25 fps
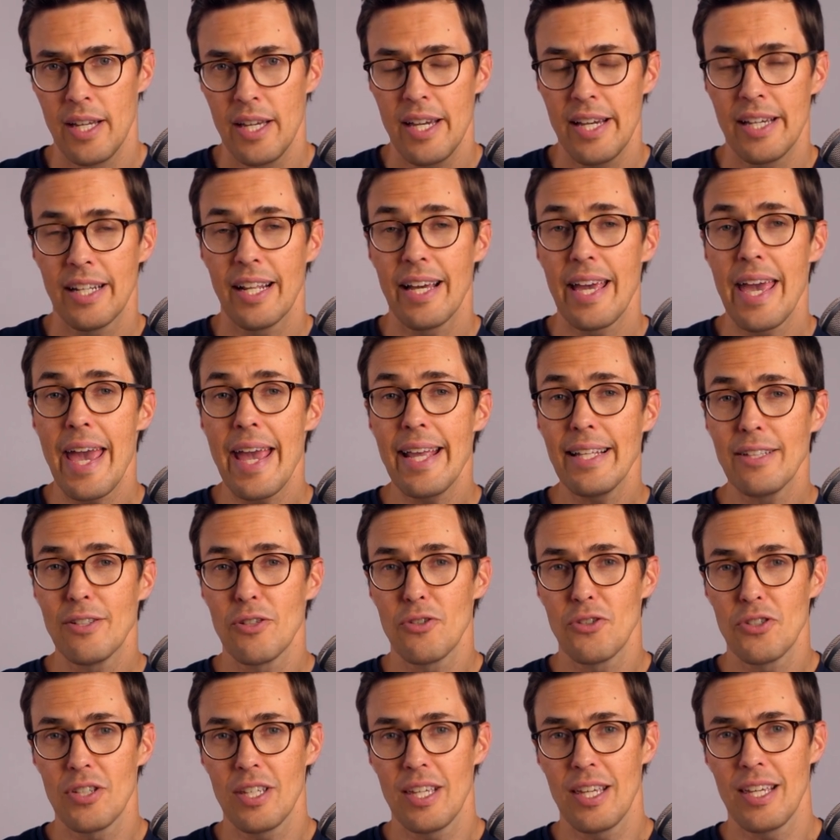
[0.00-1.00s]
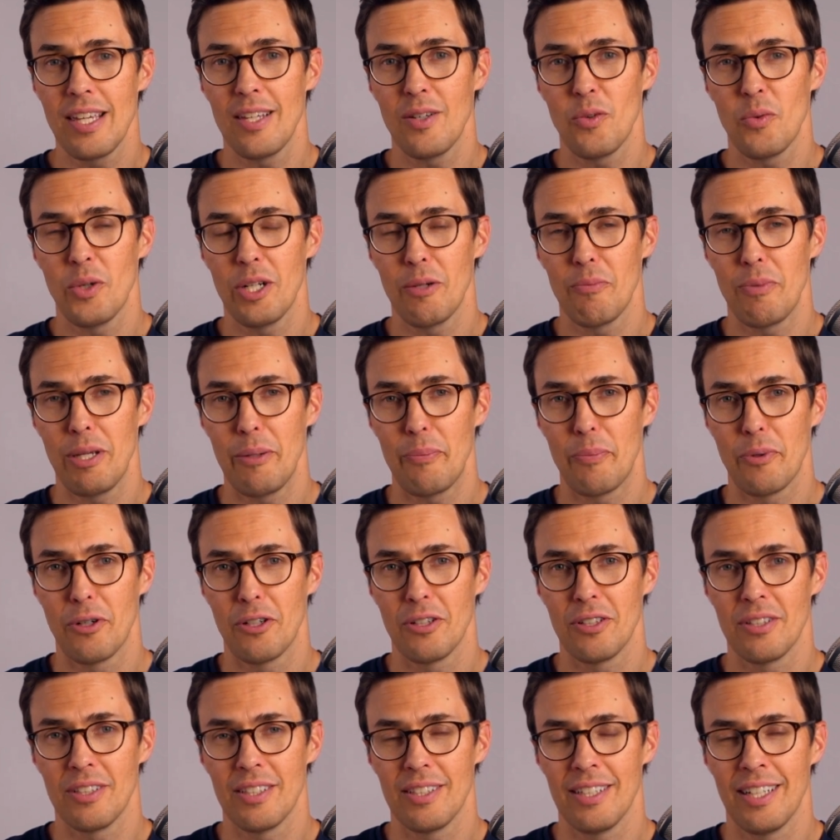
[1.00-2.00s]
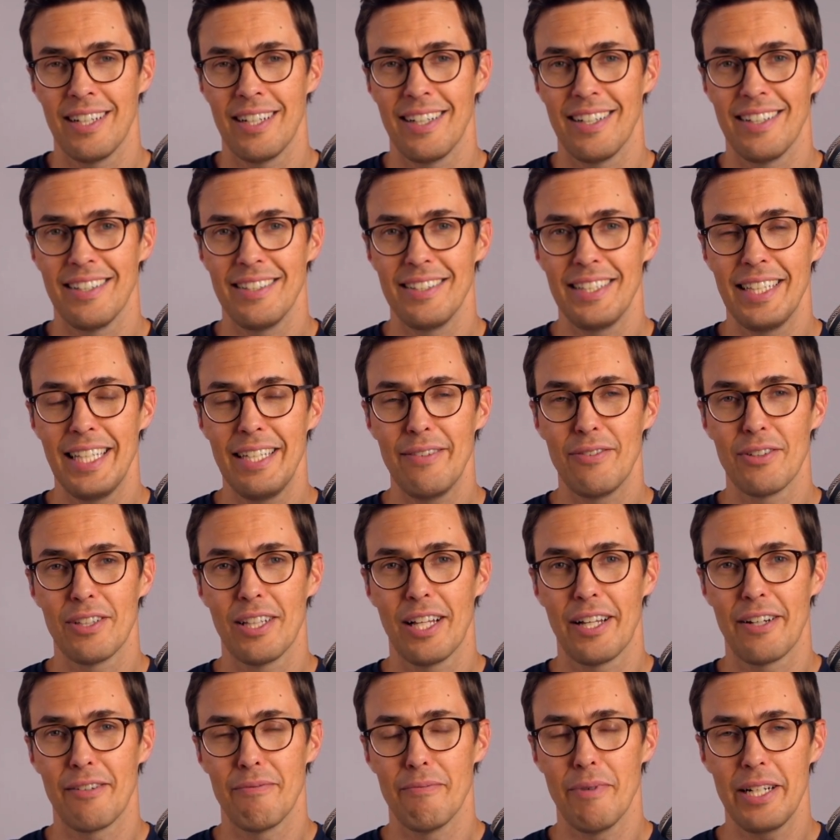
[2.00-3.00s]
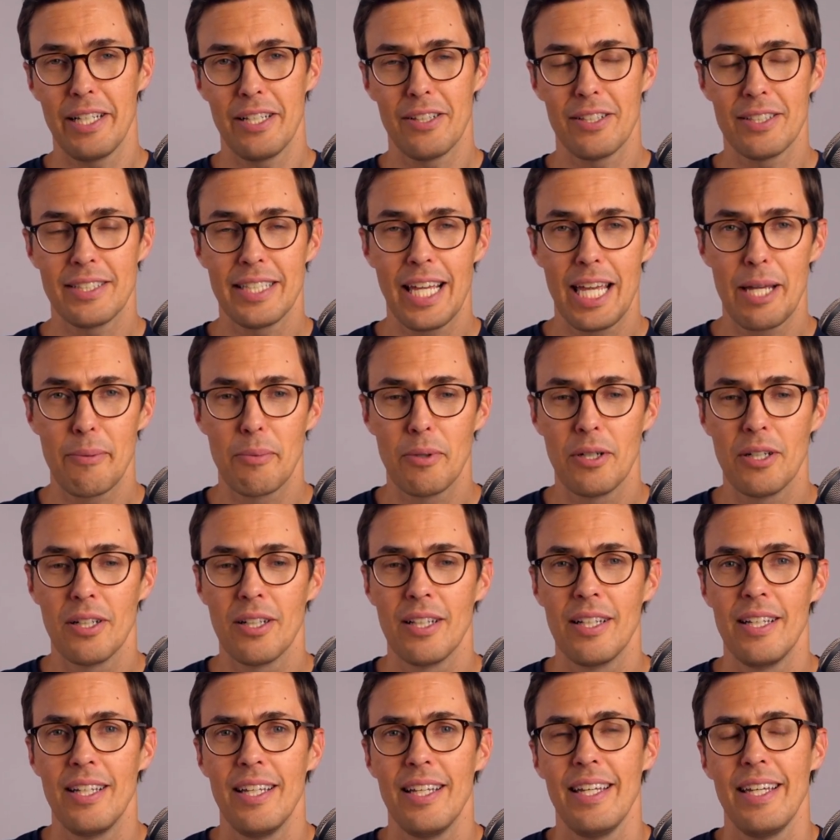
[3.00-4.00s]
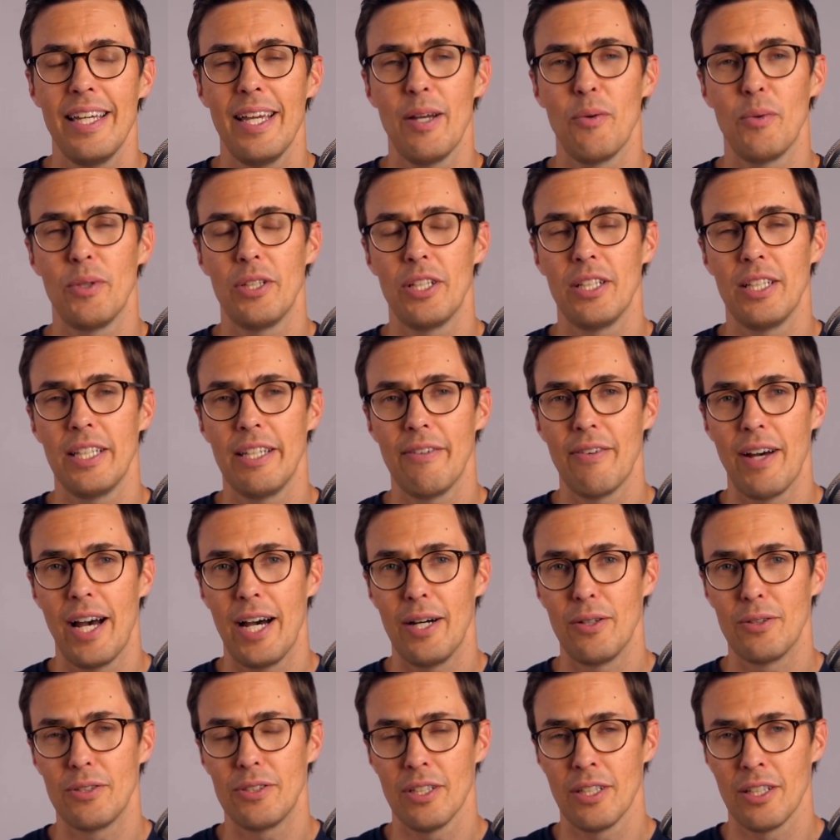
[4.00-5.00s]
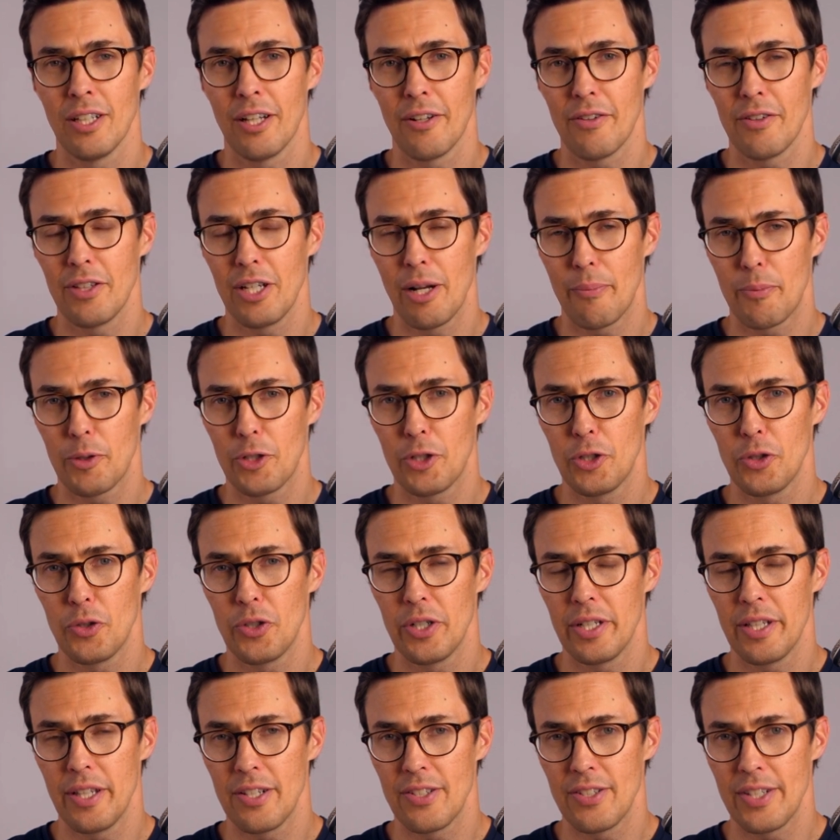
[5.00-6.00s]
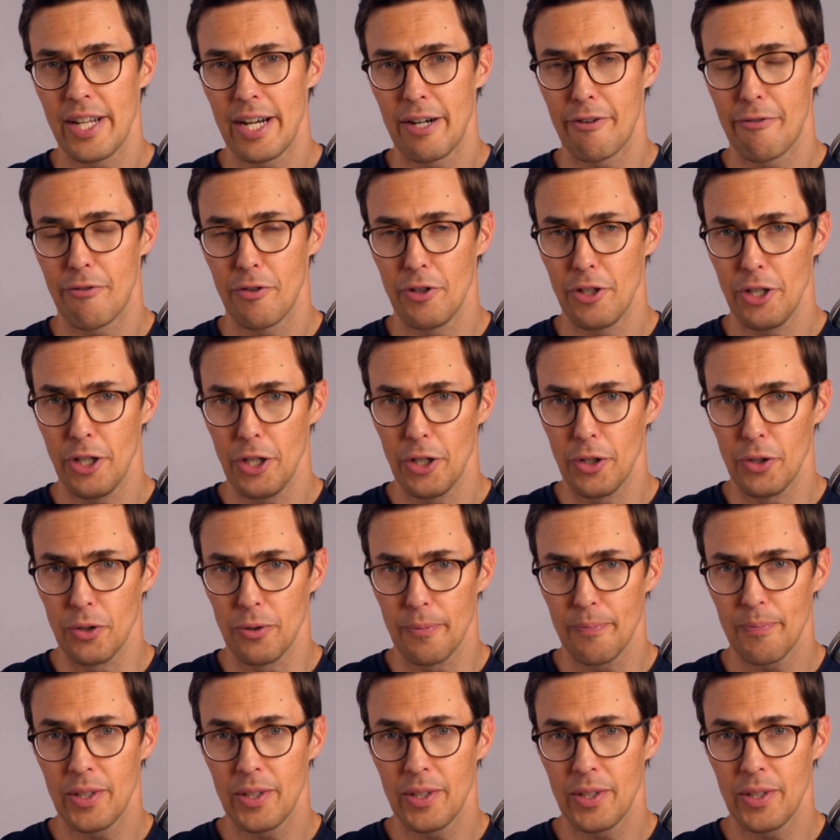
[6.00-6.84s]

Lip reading: And I hate to see when people leave a lot of money on the table and when they leave out a lot of the opportunity that is there for you.